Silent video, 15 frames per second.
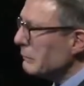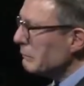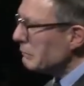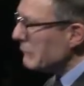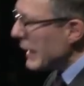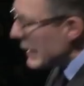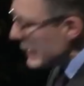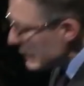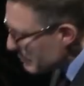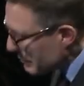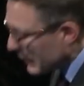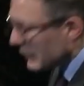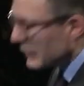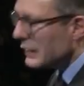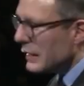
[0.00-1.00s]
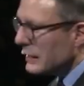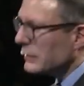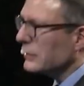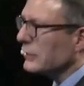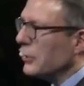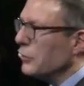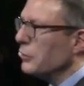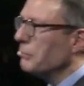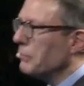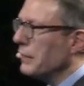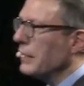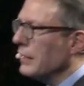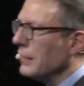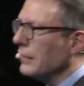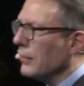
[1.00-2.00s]
Maybe this could
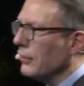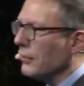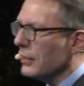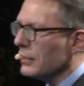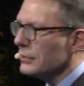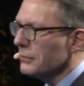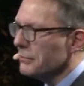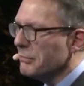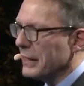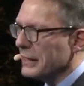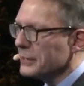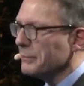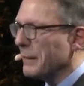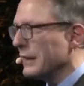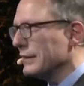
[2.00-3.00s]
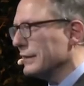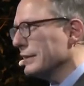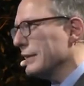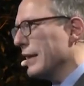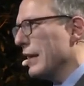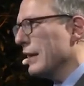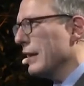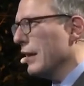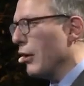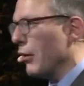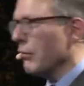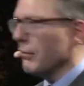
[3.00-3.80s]
be better spent than